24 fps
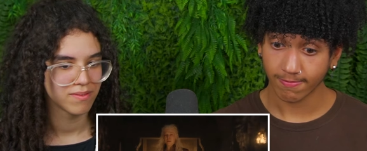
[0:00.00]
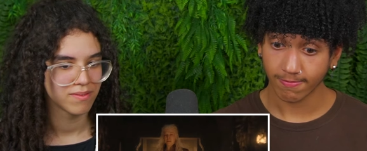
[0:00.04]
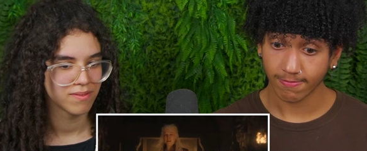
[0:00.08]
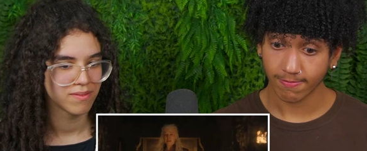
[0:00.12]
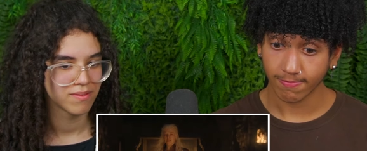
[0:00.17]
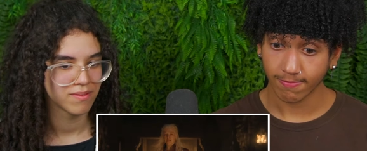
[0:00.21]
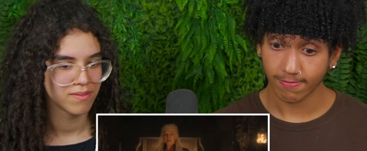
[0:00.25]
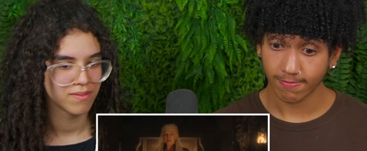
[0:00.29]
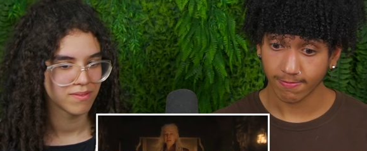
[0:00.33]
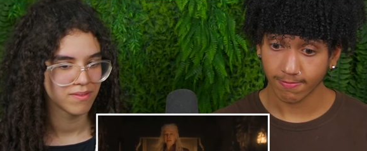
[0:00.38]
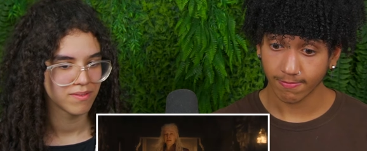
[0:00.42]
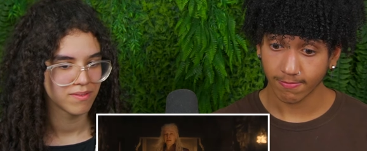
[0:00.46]

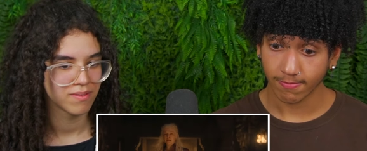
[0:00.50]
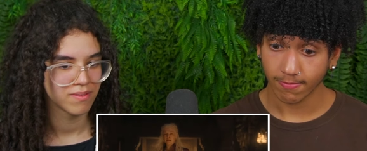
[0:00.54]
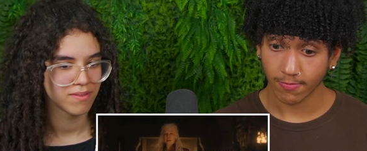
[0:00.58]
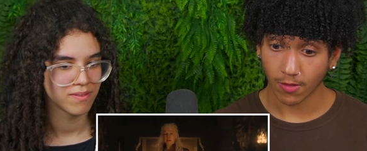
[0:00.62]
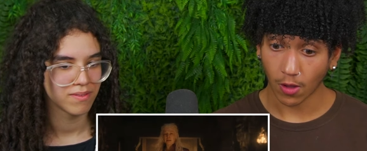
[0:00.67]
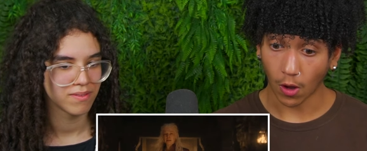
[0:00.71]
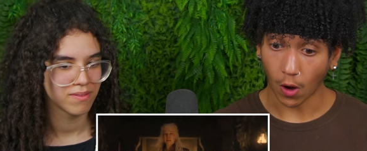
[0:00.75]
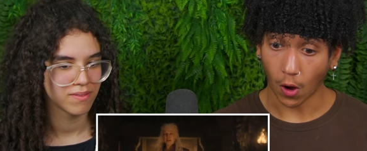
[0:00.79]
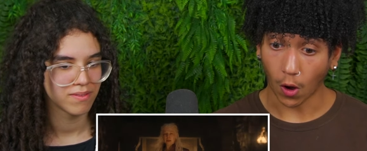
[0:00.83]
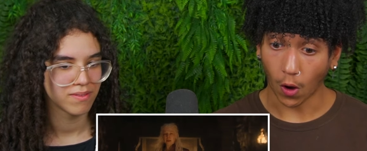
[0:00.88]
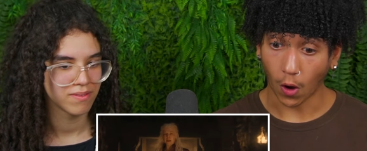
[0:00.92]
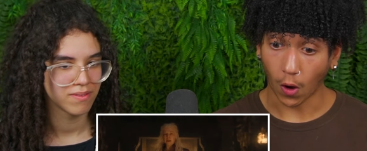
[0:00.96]

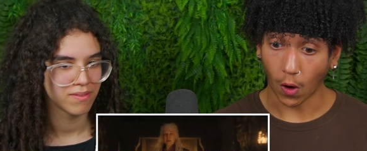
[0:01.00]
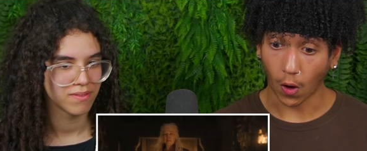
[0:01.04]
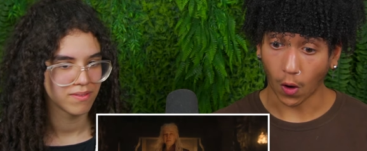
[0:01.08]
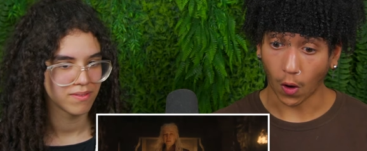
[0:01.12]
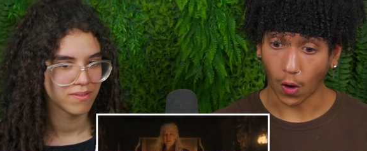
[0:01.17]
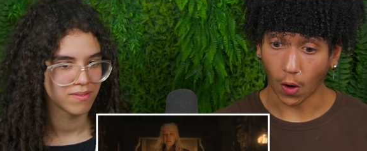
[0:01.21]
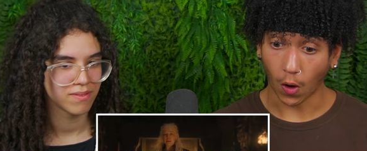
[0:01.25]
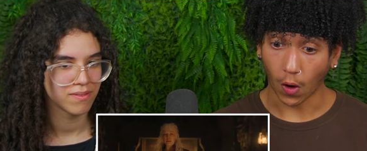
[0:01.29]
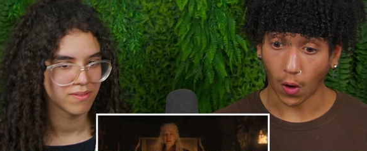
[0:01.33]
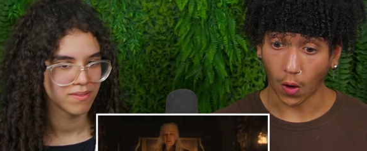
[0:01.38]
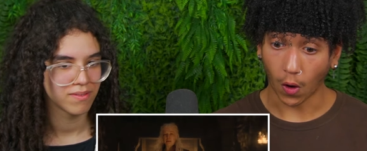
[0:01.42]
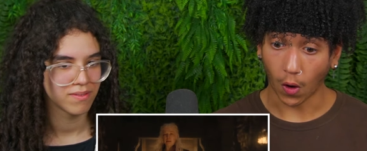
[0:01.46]

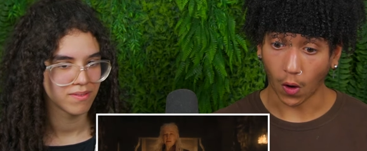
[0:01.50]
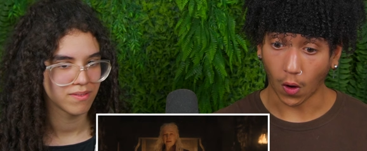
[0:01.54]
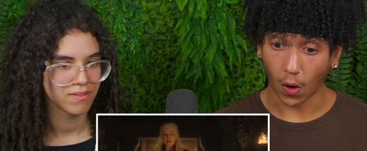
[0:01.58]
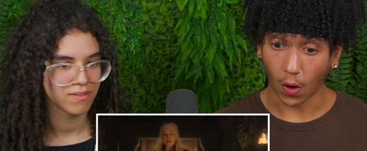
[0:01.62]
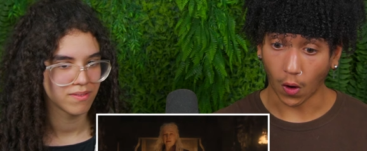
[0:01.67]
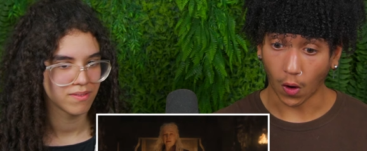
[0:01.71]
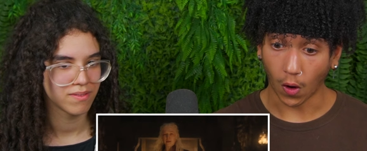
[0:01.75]
Nothing is said.